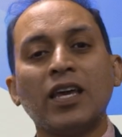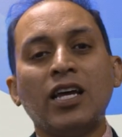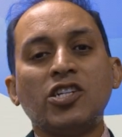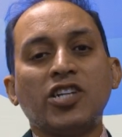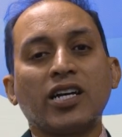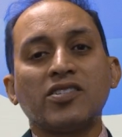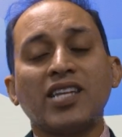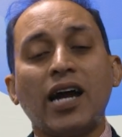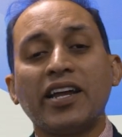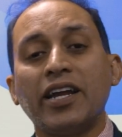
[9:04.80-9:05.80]

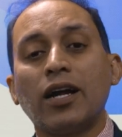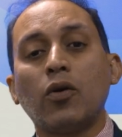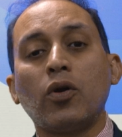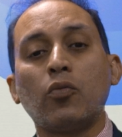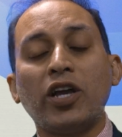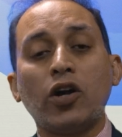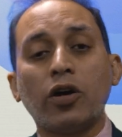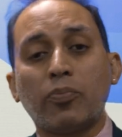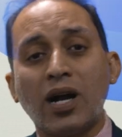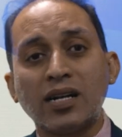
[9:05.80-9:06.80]
SHSAT here. When we go to
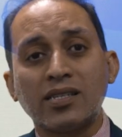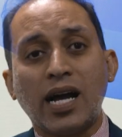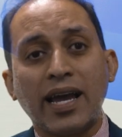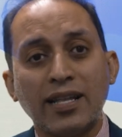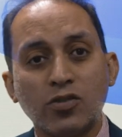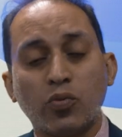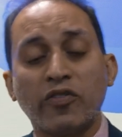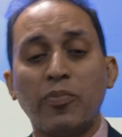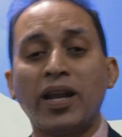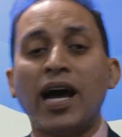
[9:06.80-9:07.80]
Bronx Science, we've
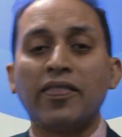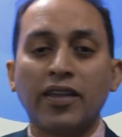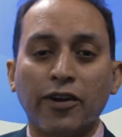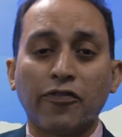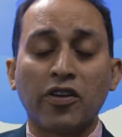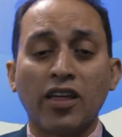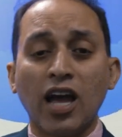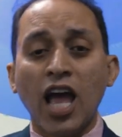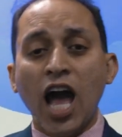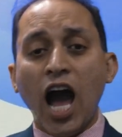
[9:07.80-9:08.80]
been out there for the
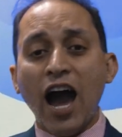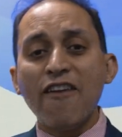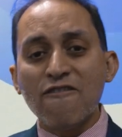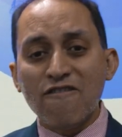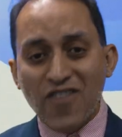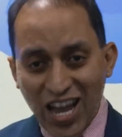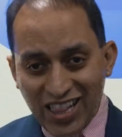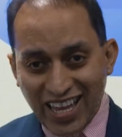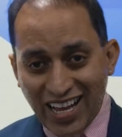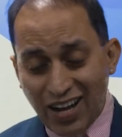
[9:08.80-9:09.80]

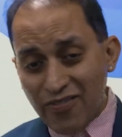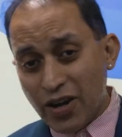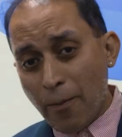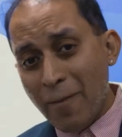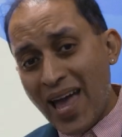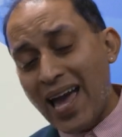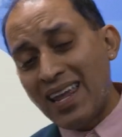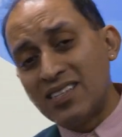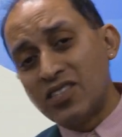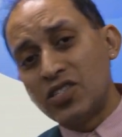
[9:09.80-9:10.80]
unveiling of their MAN
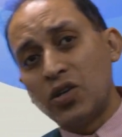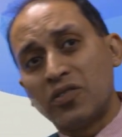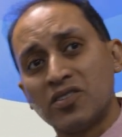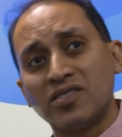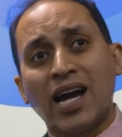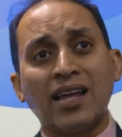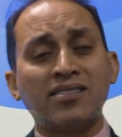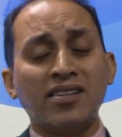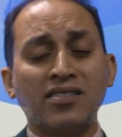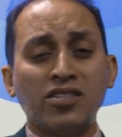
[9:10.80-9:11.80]
Institute, their Science
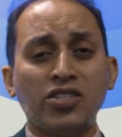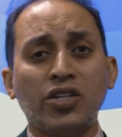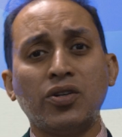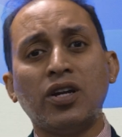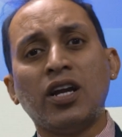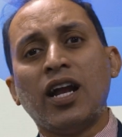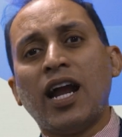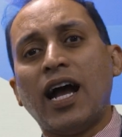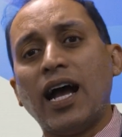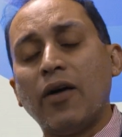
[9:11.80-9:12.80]
Institute.
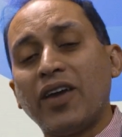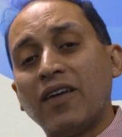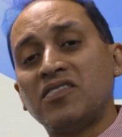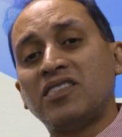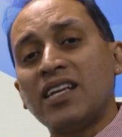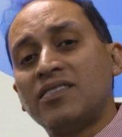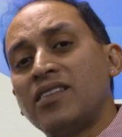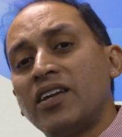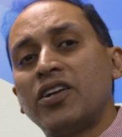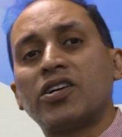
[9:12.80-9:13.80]
We have state
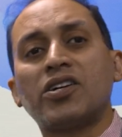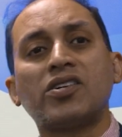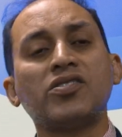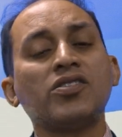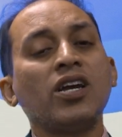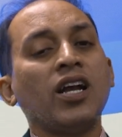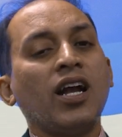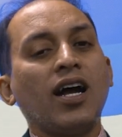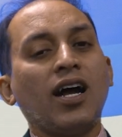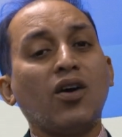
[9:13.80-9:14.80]
senators
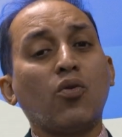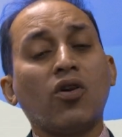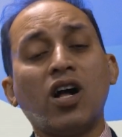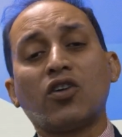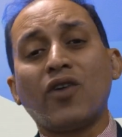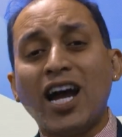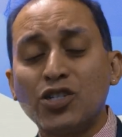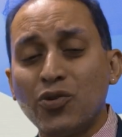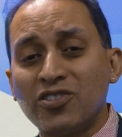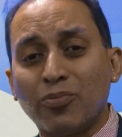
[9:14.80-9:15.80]
who are all
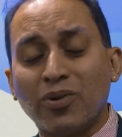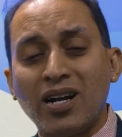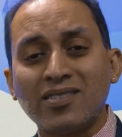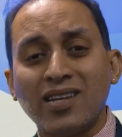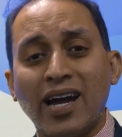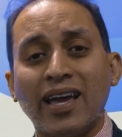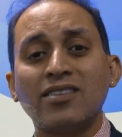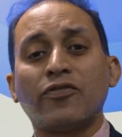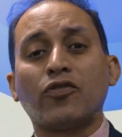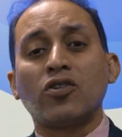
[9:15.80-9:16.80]
graduates of Bronx
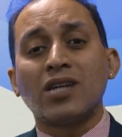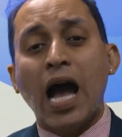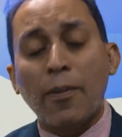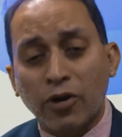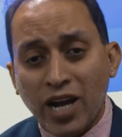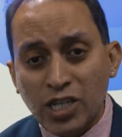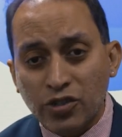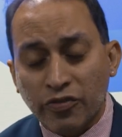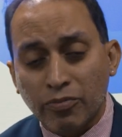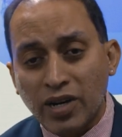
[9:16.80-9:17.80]
Science. Of course, I'm a graduate
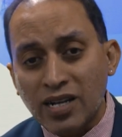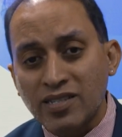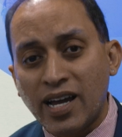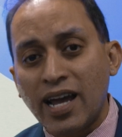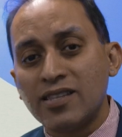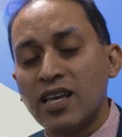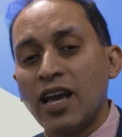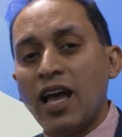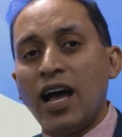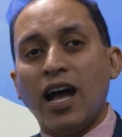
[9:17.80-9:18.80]
from Bronx Science,
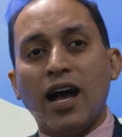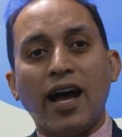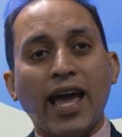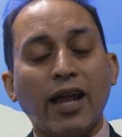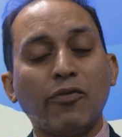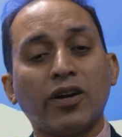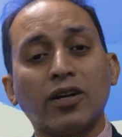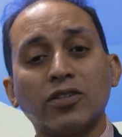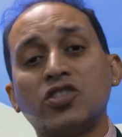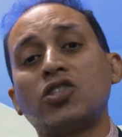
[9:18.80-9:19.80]
and
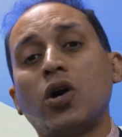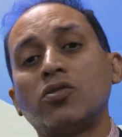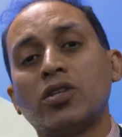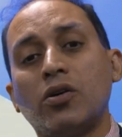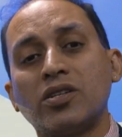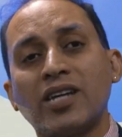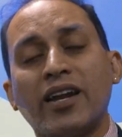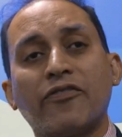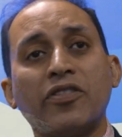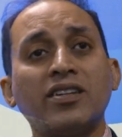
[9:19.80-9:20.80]
we're so
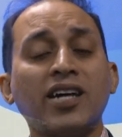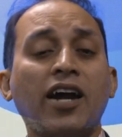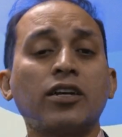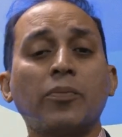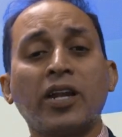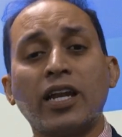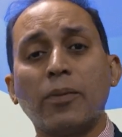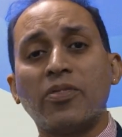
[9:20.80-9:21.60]
excited for the entire community up